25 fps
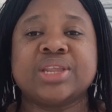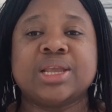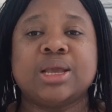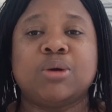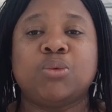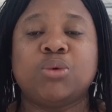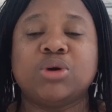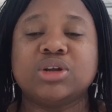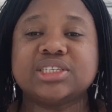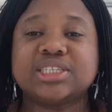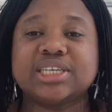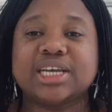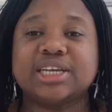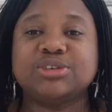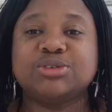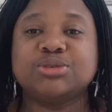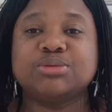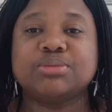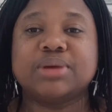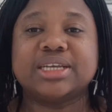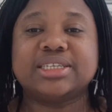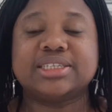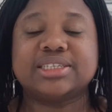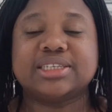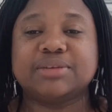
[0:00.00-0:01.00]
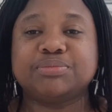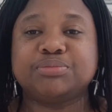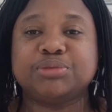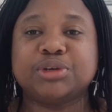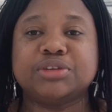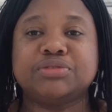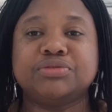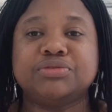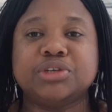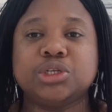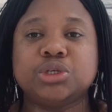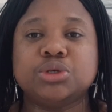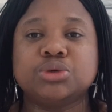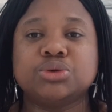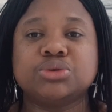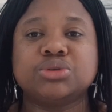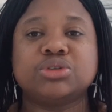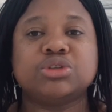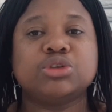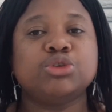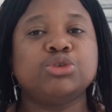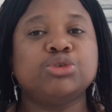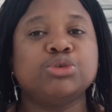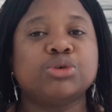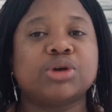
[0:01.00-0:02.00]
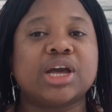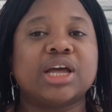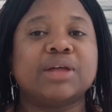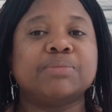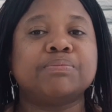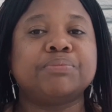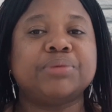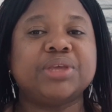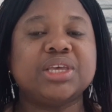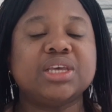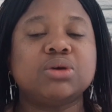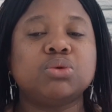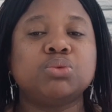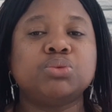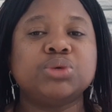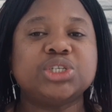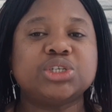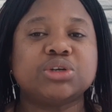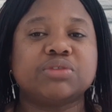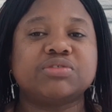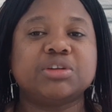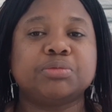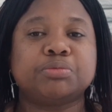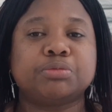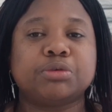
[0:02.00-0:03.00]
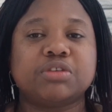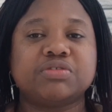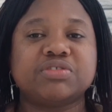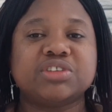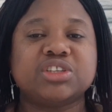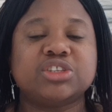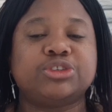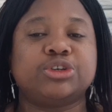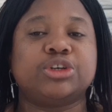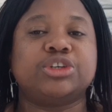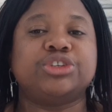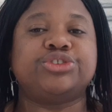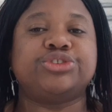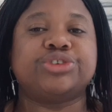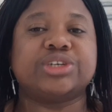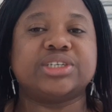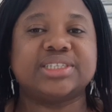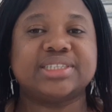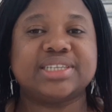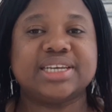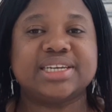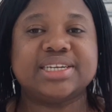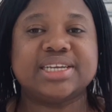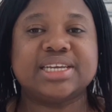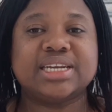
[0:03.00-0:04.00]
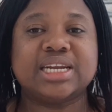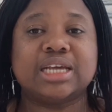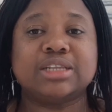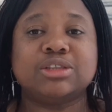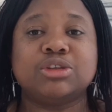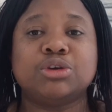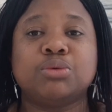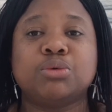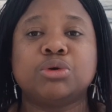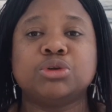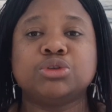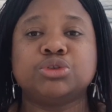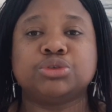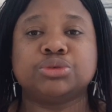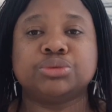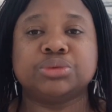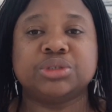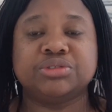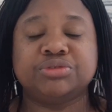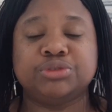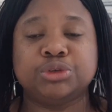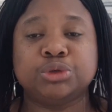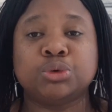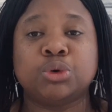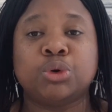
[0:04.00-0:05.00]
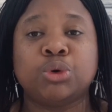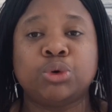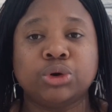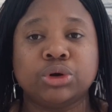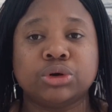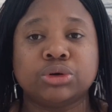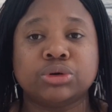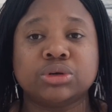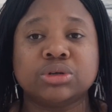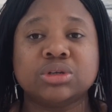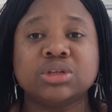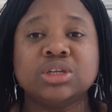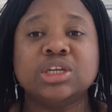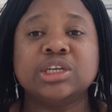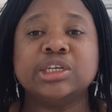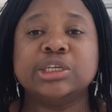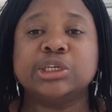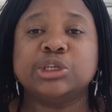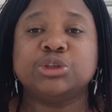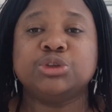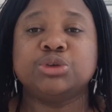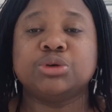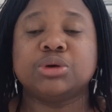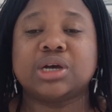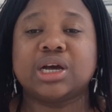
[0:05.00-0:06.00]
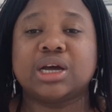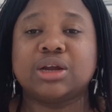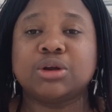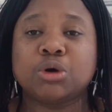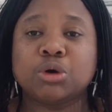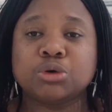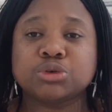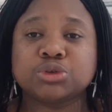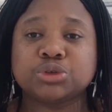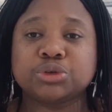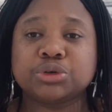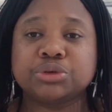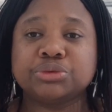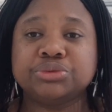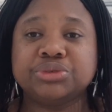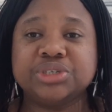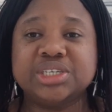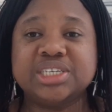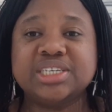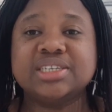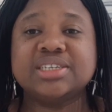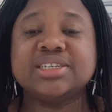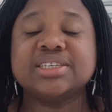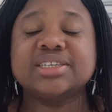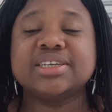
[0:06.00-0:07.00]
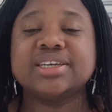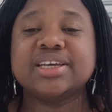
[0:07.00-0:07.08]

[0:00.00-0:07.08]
Once I do my separate videos, you can pick which of the province you're interested in and you want to review, or you can also read,